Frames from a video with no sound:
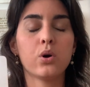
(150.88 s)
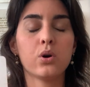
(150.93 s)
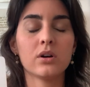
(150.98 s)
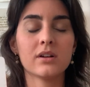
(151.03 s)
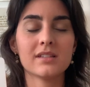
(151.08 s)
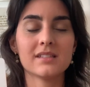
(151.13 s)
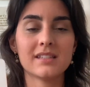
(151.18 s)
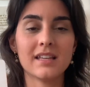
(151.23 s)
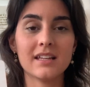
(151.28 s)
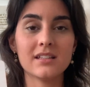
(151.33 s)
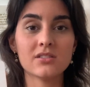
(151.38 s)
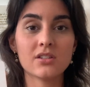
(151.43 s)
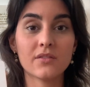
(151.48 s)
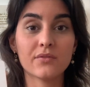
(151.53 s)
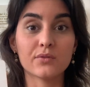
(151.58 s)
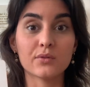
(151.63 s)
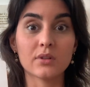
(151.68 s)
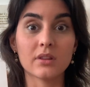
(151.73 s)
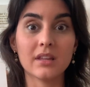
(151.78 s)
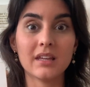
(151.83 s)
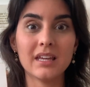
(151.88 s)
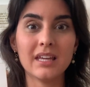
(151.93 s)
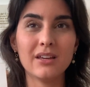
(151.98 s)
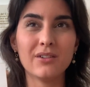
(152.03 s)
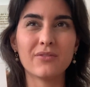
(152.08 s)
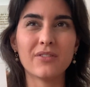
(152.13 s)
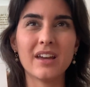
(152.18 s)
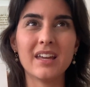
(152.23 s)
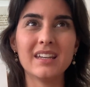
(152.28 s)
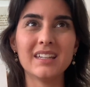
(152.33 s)
sense of
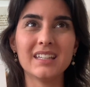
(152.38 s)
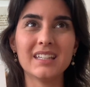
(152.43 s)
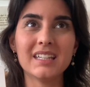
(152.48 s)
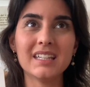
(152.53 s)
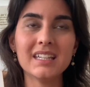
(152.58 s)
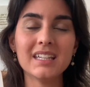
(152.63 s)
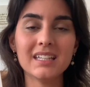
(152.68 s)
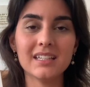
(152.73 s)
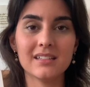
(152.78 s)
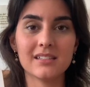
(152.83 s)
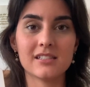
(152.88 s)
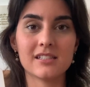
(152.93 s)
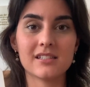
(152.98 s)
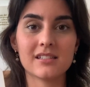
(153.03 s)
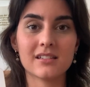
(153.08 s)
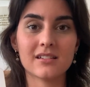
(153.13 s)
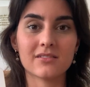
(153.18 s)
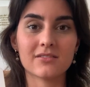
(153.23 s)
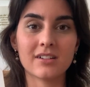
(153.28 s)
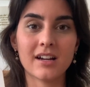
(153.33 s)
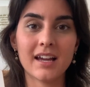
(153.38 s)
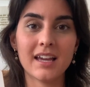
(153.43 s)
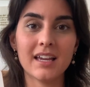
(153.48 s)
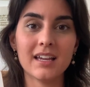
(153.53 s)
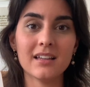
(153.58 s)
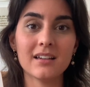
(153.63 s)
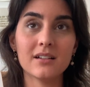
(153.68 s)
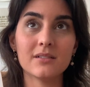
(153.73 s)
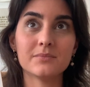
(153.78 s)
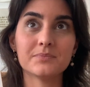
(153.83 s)
relief and ease,
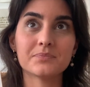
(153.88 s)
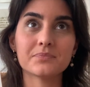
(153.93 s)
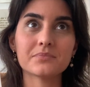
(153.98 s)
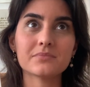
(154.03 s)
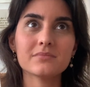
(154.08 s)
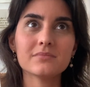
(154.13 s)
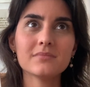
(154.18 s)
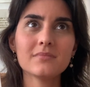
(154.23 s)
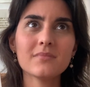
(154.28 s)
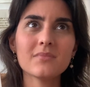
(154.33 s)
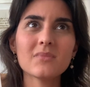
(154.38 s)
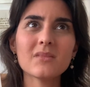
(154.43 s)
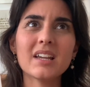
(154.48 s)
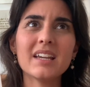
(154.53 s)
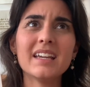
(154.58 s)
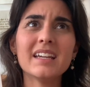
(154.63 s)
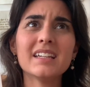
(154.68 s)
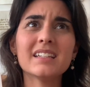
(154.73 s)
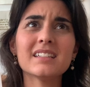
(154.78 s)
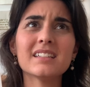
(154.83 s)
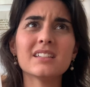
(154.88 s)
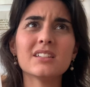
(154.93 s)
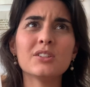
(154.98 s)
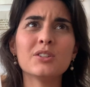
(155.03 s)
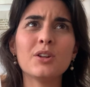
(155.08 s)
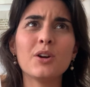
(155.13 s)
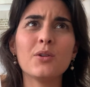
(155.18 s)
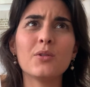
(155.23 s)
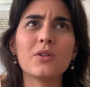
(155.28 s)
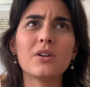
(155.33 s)
right? And,
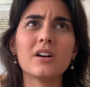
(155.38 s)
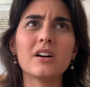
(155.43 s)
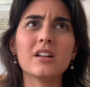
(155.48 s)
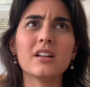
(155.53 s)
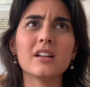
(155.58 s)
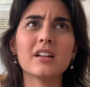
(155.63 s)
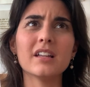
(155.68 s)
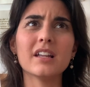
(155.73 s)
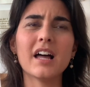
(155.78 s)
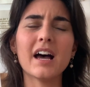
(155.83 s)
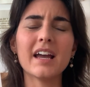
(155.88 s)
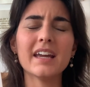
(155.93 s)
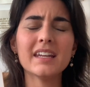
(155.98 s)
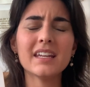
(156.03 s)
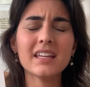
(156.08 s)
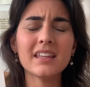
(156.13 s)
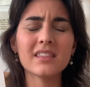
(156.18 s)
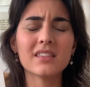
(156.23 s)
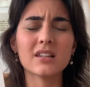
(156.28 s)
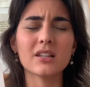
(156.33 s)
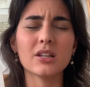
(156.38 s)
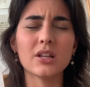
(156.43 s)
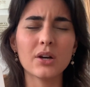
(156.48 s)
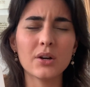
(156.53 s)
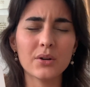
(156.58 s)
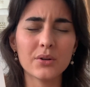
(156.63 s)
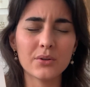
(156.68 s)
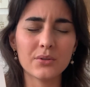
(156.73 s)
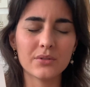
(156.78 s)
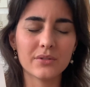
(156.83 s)
lighting the
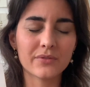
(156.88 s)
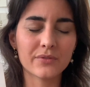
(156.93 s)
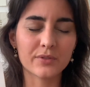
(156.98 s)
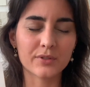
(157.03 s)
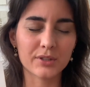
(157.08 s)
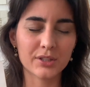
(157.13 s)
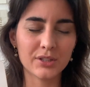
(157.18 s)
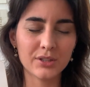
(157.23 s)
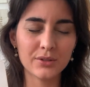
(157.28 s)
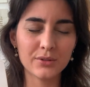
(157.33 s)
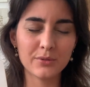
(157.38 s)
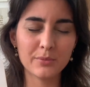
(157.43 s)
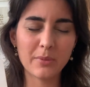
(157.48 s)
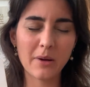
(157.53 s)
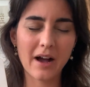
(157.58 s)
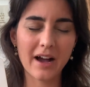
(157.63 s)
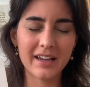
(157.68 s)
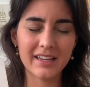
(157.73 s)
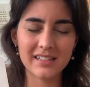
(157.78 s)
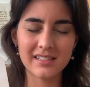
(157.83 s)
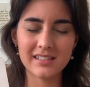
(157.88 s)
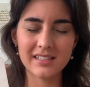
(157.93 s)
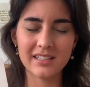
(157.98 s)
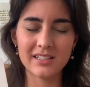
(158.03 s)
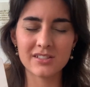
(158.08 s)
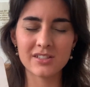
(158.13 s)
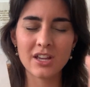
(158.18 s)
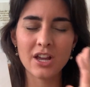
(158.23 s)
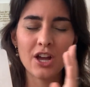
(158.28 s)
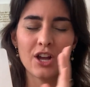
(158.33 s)
load for you,
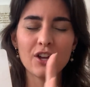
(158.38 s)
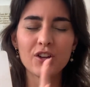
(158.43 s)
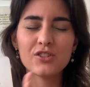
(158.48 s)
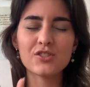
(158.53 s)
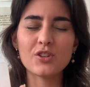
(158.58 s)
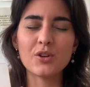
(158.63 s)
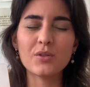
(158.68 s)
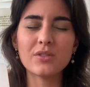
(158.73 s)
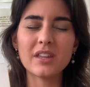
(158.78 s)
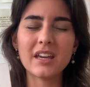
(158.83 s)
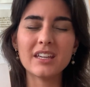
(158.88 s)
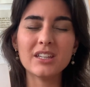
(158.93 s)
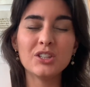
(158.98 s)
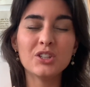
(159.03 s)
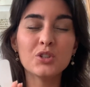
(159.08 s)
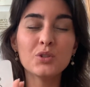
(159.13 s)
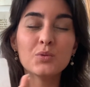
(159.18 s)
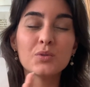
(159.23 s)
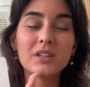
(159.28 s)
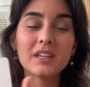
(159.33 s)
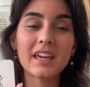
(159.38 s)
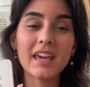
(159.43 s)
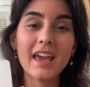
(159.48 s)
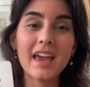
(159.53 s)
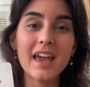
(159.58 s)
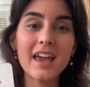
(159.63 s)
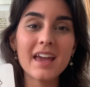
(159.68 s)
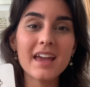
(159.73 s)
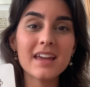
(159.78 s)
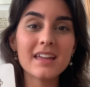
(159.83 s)
Pisces, so that you
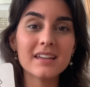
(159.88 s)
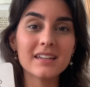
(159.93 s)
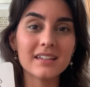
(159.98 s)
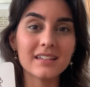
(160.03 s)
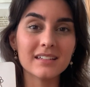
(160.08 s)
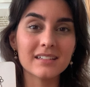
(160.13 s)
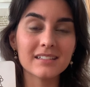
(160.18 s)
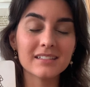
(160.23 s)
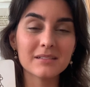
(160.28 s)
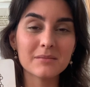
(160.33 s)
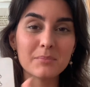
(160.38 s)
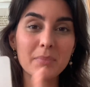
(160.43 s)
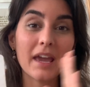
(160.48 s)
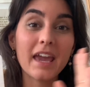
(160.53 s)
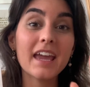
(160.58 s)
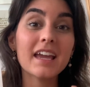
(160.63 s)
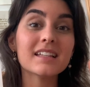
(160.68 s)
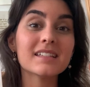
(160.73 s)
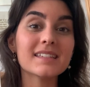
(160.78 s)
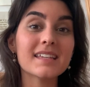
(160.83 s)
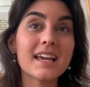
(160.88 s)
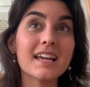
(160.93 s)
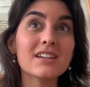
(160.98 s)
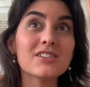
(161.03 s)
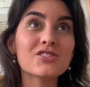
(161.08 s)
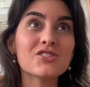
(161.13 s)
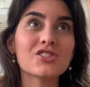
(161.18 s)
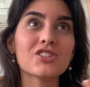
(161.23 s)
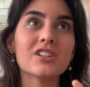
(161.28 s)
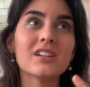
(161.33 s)
can pay
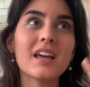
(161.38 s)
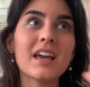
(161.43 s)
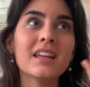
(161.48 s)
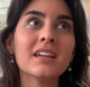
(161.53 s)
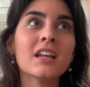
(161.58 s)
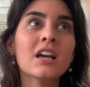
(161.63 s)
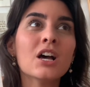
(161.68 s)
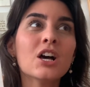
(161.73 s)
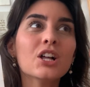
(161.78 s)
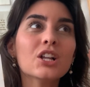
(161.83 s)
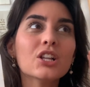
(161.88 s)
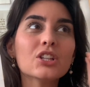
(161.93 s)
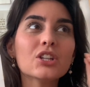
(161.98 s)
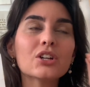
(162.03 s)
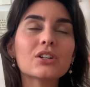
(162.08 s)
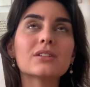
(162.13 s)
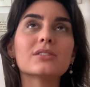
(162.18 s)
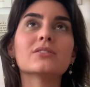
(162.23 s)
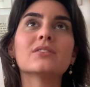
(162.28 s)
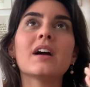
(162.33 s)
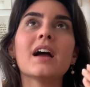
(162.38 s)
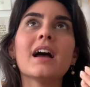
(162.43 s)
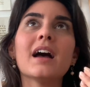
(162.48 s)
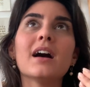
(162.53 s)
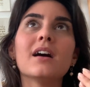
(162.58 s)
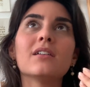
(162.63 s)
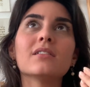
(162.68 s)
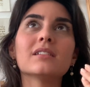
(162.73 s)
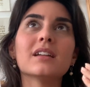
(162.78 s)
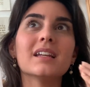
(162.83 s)
attention and look
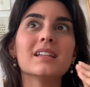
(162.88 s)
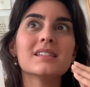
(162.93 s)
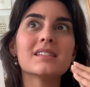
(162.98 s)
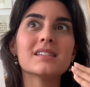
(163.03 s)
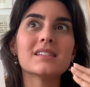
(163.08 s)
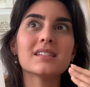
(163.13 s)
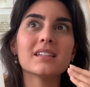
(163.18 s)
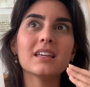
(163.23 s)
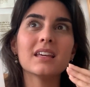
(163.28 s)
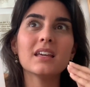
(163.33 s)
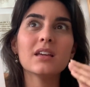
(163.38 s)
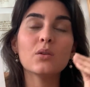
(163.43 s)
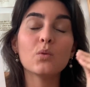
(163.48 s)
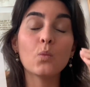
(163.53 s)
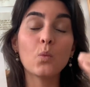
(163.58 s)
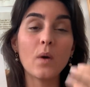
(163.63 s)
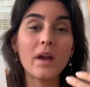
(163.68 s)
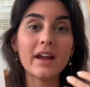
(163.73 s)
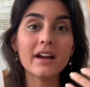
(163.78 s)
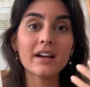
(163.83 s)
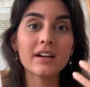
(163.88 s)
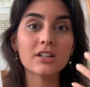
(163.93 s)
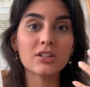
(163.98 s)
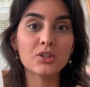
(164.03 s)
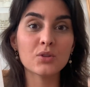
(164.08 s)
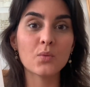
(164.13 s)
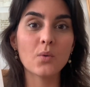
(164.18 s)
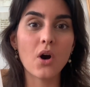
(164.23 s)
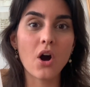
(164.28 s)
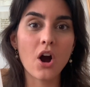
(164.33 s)
around and see where
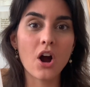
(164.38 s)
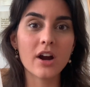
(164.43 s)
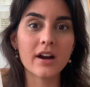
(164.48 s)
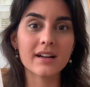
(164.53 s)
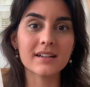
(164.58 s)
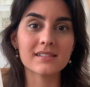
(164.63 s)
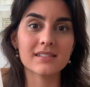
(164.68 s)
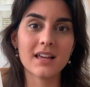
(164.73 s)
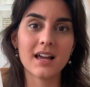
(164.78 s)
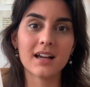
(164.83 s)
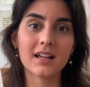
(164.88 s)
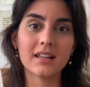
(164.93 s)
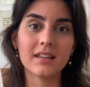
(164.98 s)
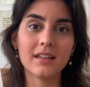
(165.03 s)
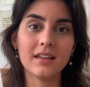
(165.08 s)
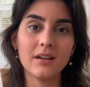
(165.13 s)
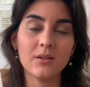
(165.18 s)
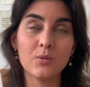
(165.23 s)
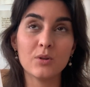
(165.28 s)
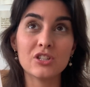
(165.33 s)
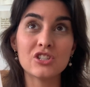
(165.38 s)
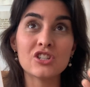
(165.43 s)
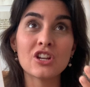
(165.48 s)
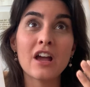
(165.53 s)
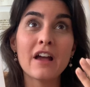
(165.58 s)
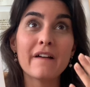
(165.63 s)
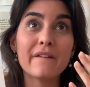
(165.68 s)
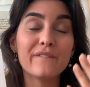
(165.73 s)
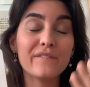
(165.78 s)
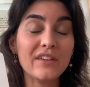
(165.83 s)
you are exactly, which
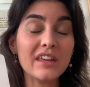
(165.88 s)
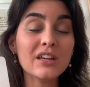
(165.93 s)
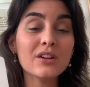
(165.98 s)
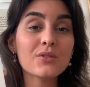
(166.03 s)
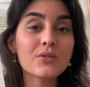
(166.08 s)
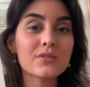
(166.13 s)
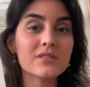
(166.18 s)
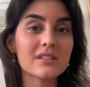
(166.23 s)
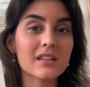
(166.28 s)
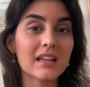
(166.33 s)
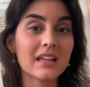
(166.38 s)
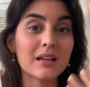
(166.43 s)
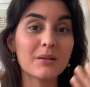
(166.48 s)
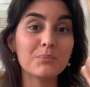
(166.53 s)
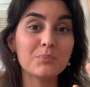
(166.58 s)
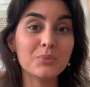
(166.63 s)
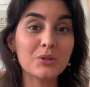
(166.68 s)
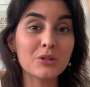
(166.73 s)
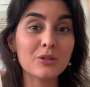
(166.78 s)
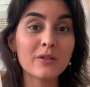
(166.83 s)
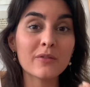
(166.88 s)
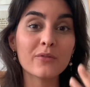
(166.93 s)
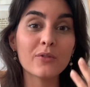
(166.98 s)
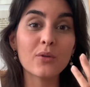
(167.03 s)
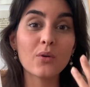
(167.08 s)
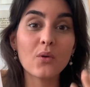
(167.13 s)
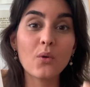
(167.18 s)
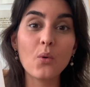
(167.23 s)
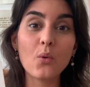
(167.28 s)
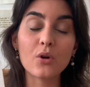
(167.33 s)
feels like a beautiful,
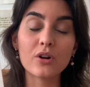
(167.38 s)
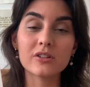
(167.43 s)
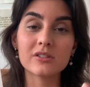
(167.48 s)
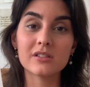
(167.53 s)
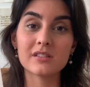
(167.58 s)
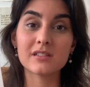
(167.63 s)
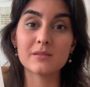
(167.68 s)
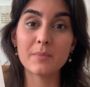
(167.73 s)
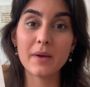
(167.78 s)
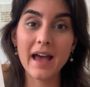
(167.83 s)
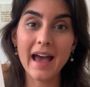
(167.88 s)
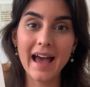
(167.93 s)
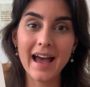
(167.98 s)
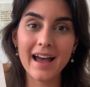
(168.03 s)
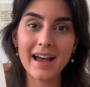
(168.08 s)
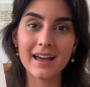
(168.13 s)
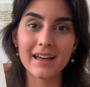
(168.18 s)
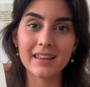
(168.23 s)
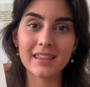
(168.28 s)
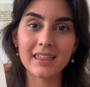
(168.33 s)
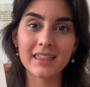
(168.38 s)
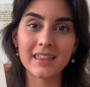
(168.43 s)
gorgeous path.